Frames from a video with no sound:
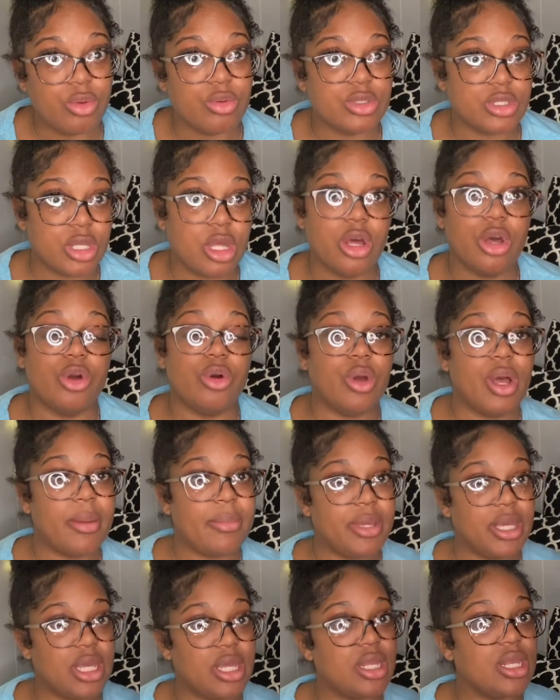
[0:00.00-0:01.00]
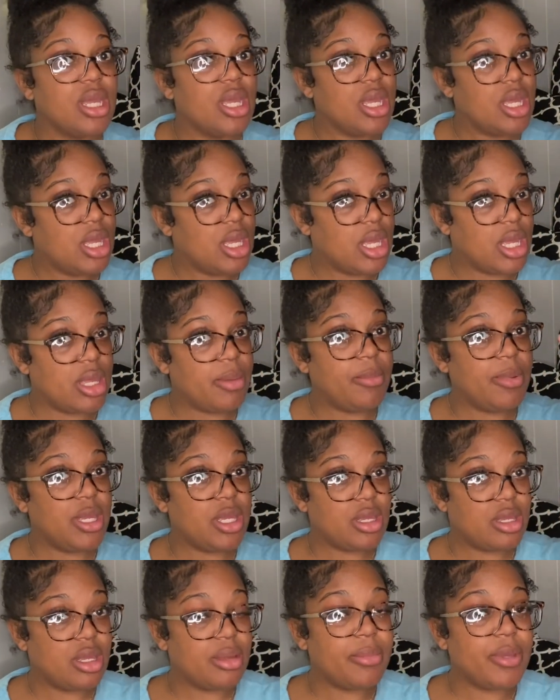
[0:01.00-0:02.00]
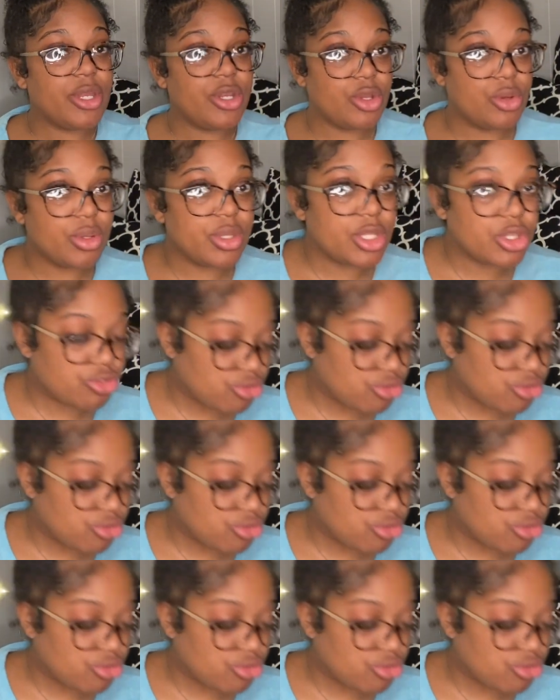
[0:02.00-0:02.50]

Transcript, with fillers: So, I mean, it be it be doing the